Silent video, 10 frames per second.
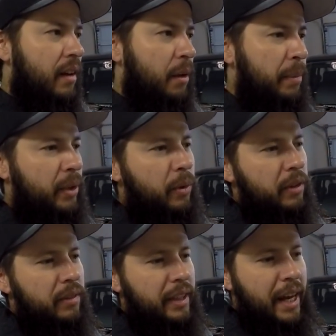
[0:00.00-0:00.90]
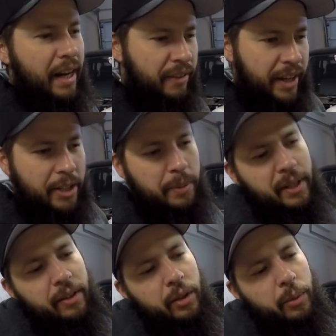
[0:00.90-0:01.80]
a big one. Got to have a catch
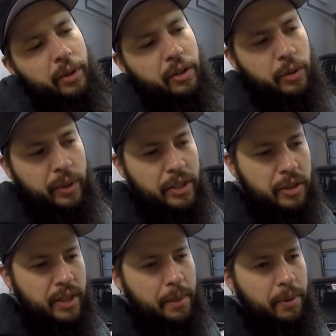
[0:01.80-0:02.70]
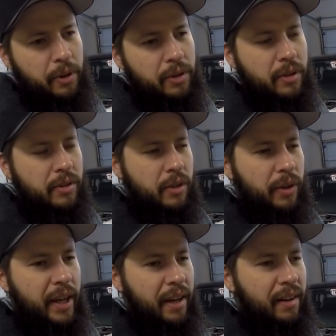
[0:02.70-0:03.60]
pan in there. We're going to do an engine diaper
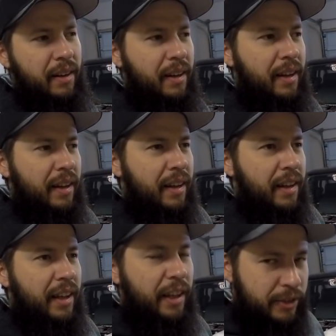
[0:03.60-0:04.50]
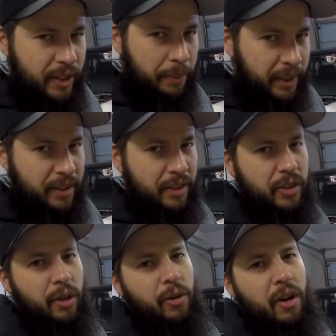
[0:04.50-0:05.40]
so that if something does
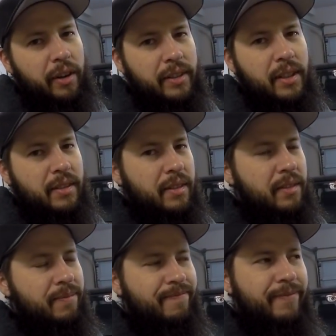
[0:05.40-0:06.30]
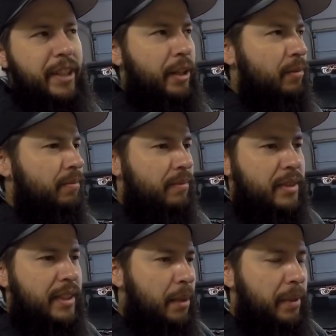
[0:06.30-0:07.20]
go wrong, it doesn't,
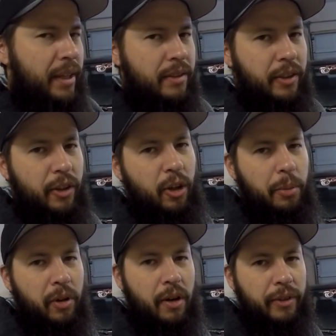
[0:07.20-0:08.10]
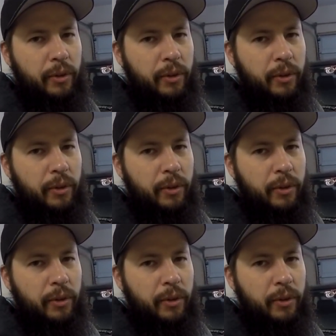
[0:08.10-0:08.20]
send me into the curb or off the